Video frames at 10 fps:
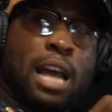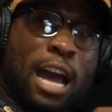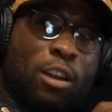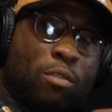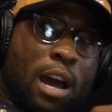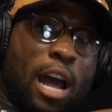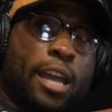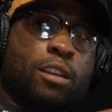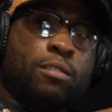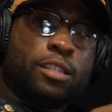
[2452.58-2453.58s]
I don't
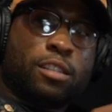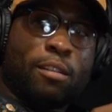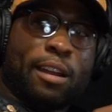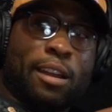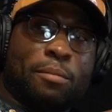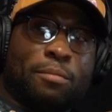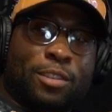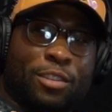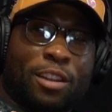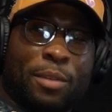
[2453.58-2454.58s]
hide on Instagram. Yeah.
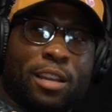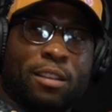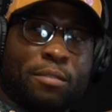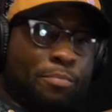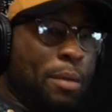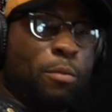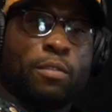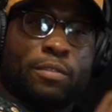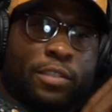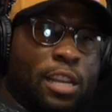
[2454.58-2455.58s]
You see what I mean?
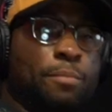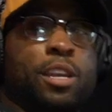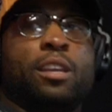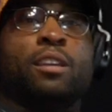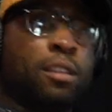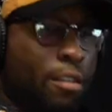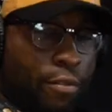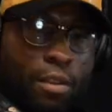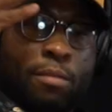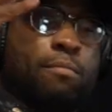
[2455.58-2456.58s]
People have seen me
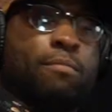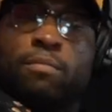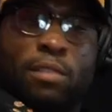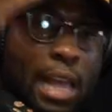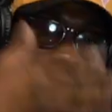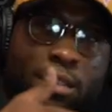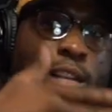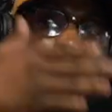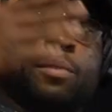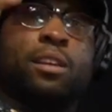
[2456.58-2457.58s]
from last
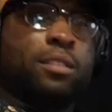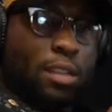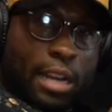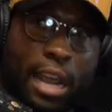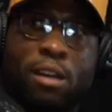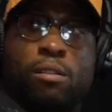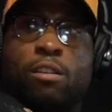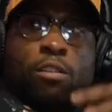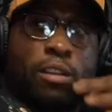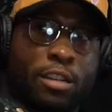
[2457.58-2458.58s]
Olympia to now
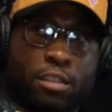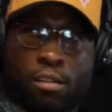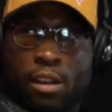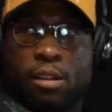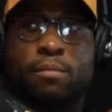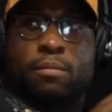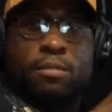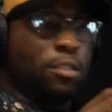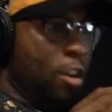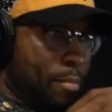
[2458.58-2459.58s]
on Instagram.
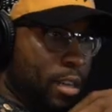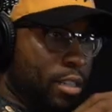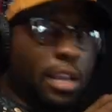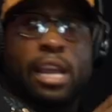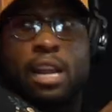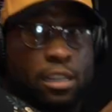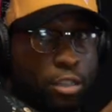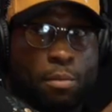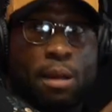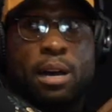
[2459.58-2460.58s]
Talk my shit and I
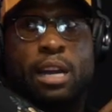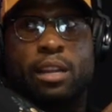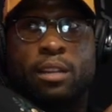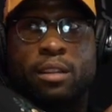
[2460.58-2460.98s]
show my body.